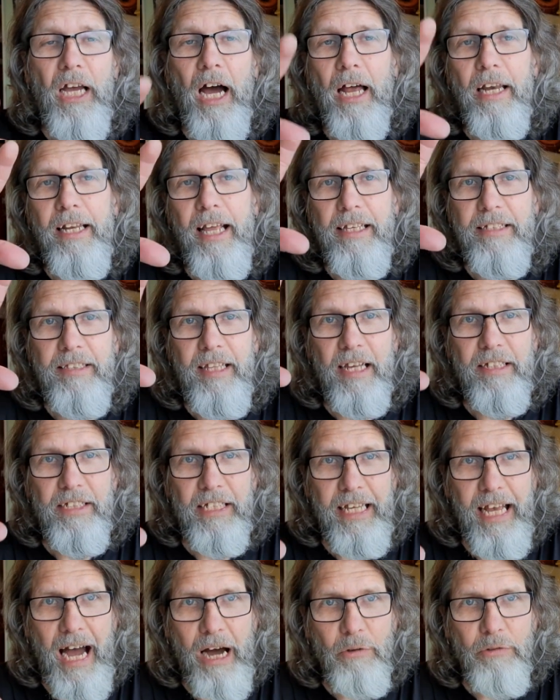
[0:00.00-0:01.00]
unless there's a
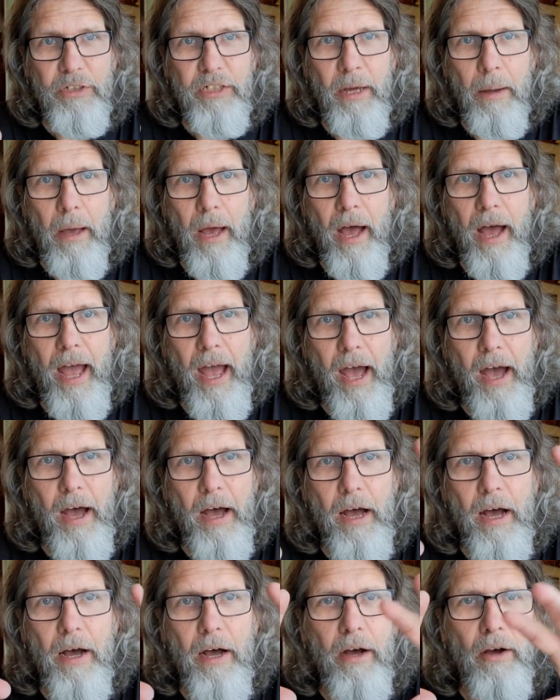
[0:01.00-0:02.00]
counter
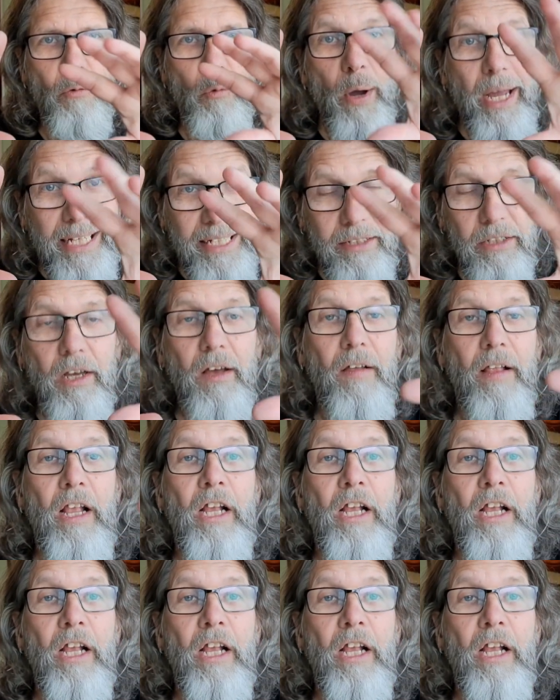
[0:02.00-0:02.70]
uh, weight.